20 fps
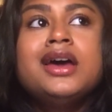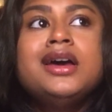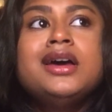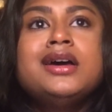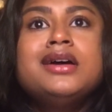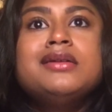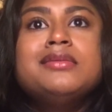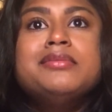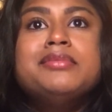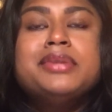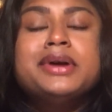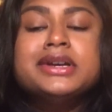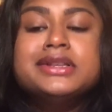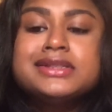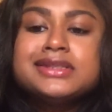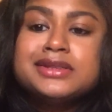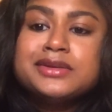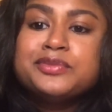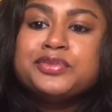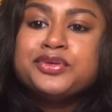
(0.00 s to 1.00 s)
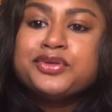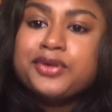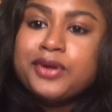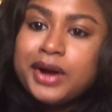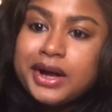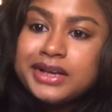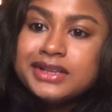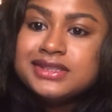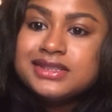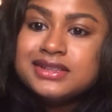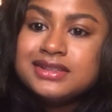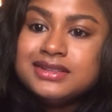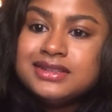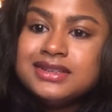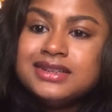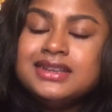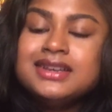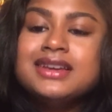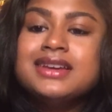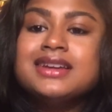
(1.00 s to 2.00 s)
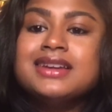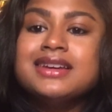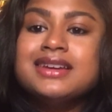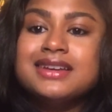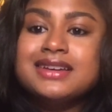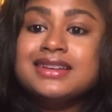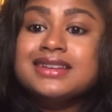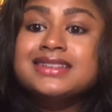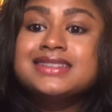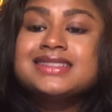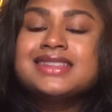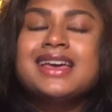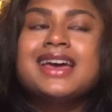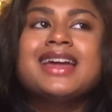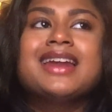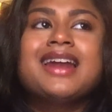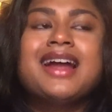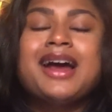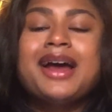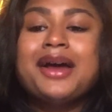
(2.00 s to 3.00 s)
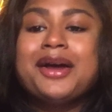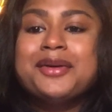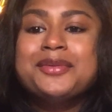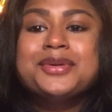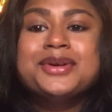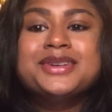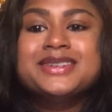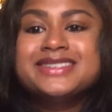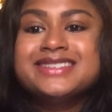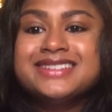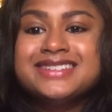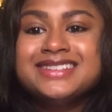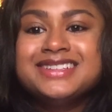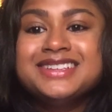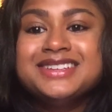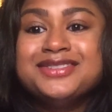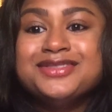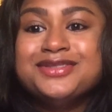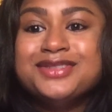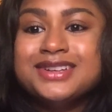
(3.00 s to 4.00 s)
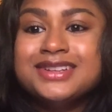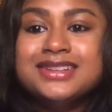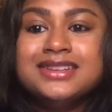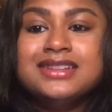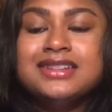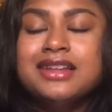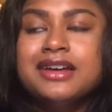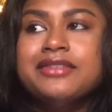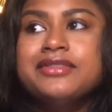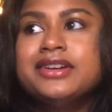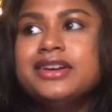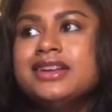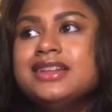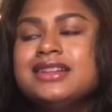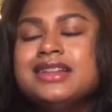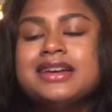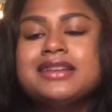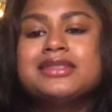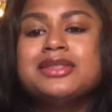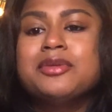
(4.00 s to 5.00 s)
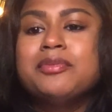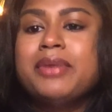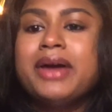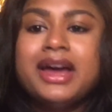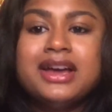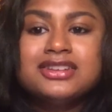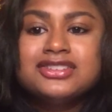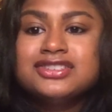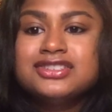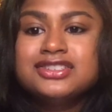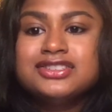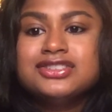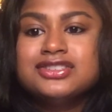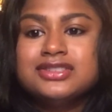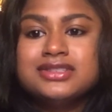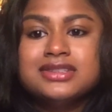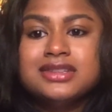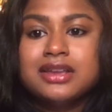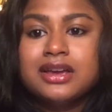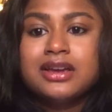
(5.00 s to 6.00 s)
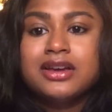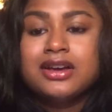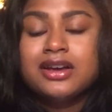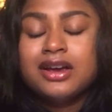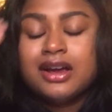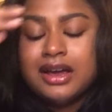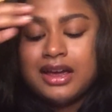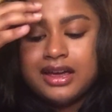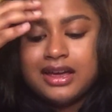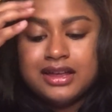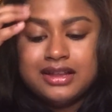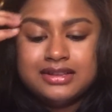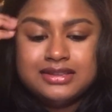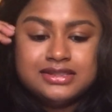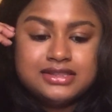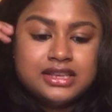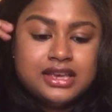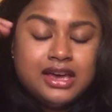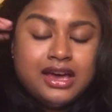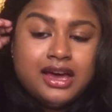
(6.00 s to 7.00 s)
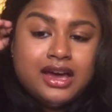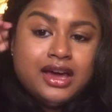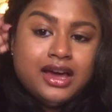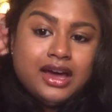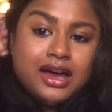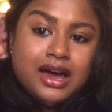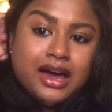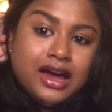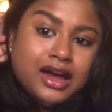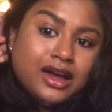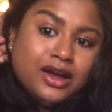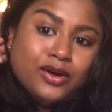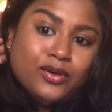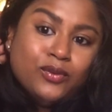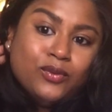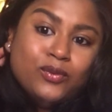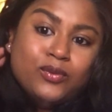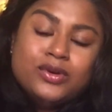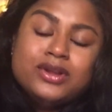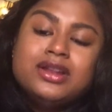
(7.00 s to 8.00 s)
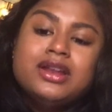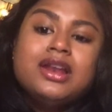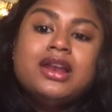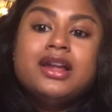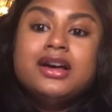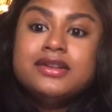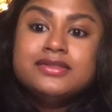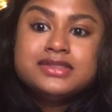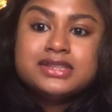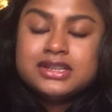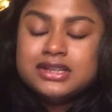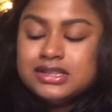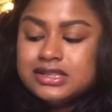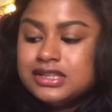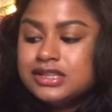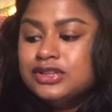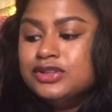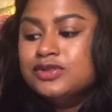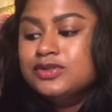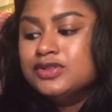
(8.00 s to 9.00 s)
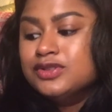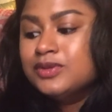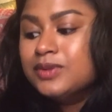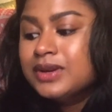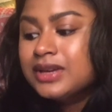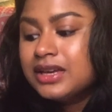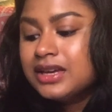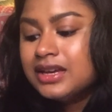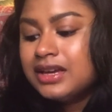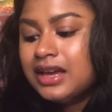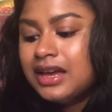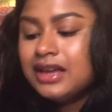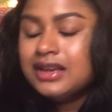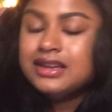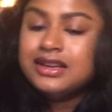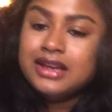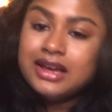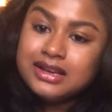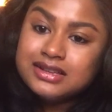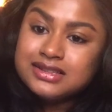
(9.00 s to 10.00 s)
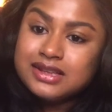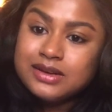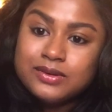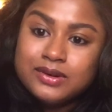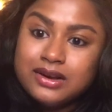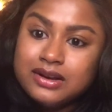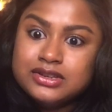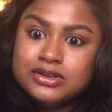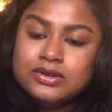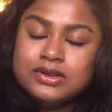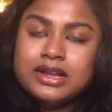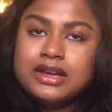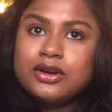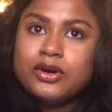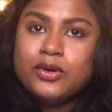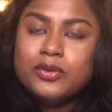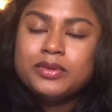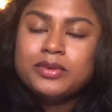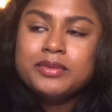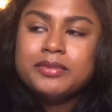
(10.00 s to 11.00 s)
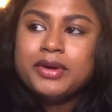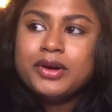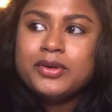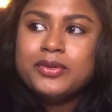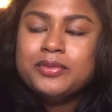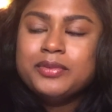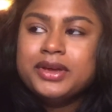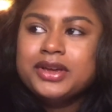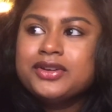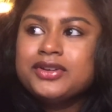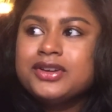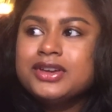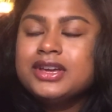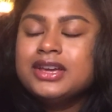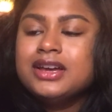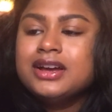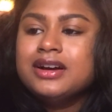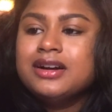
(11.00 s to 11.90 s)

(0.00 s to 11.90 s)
But surprisingly, it is, and I personally really love it. Like, the passion is just there, and I would love to continue doing it. And yes, I would love to, like, open my own bakery.